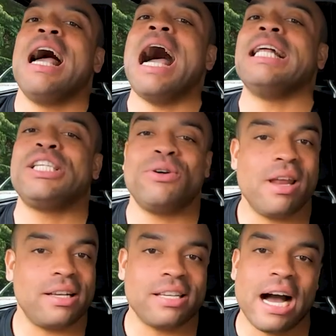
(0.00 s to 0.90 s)
Until
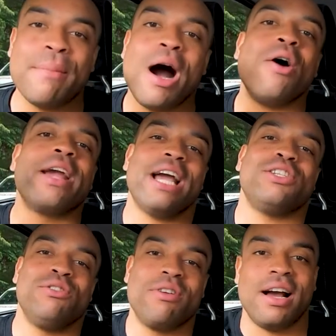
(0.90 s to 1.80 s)
next time, I'll
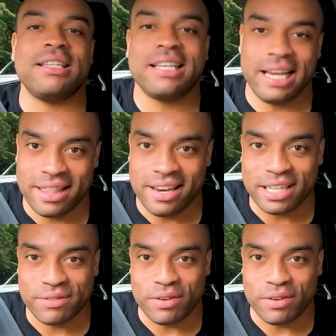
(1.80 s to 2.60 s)
catch you guys in the next